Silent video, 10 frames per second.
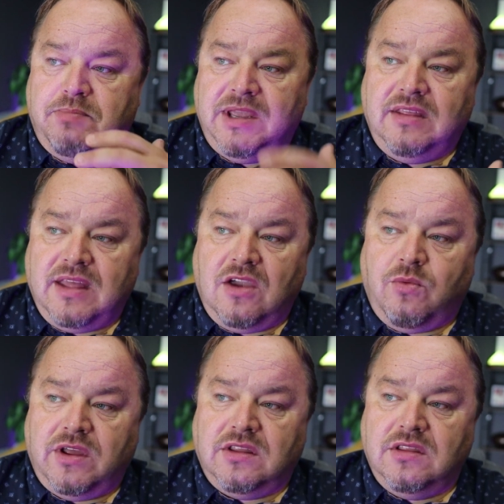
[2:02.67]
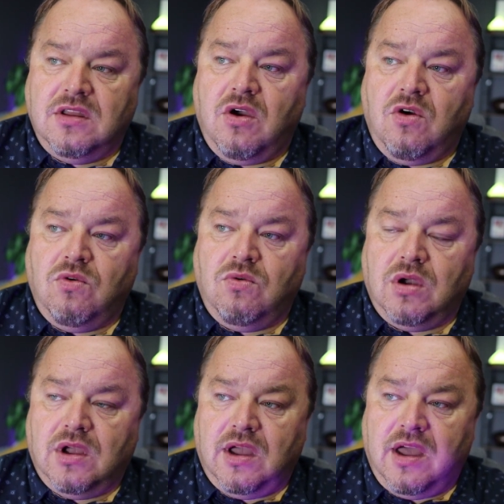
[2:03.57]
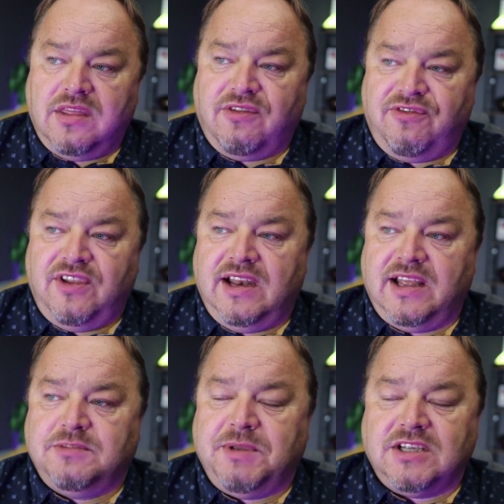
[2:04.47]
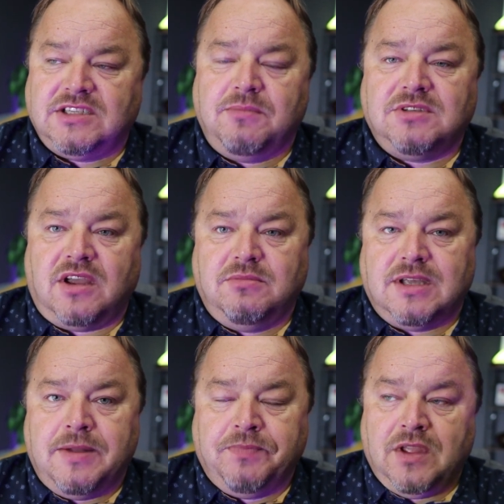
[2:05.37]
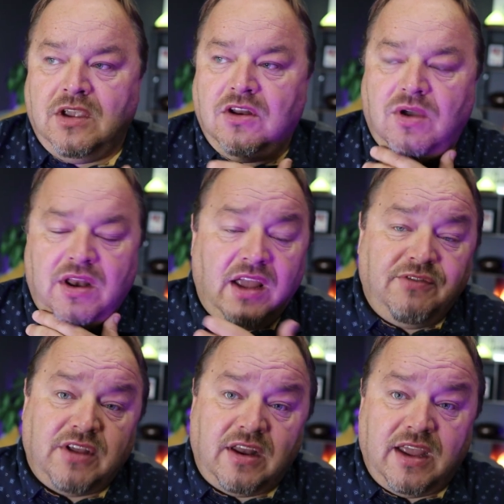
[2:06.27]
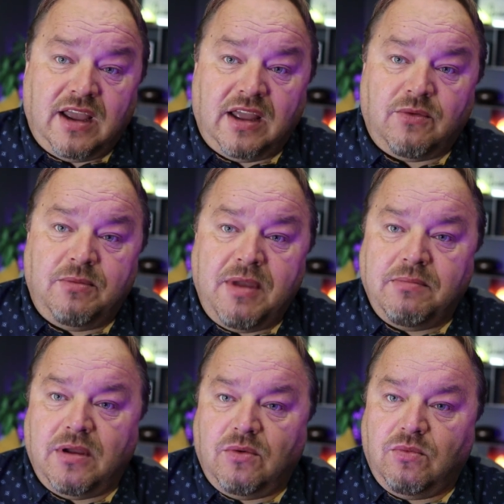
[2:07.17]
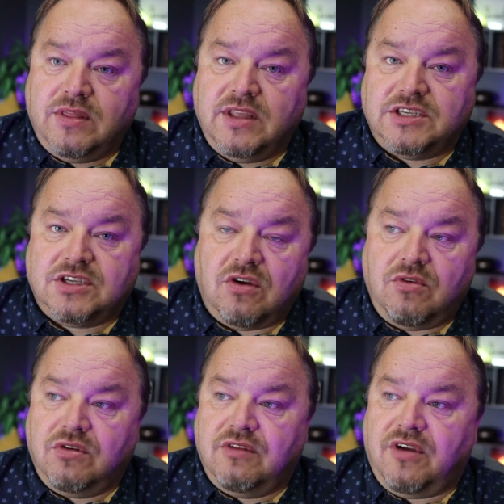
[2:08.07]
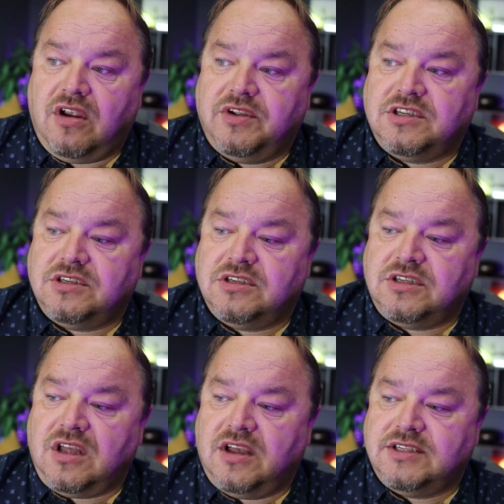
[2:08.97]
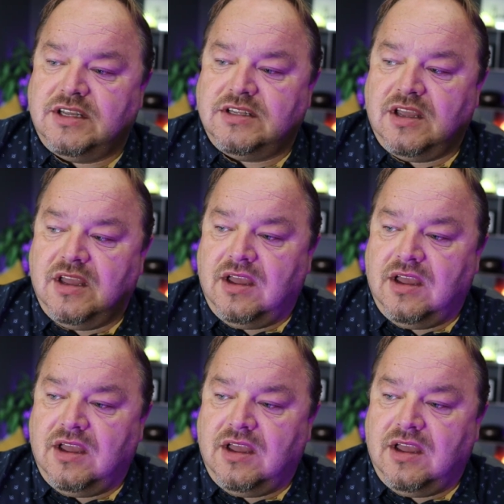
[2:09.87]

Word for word: be there with no other feelings. Because sometimes you know, and I've done it. I remember when this coronavirus started.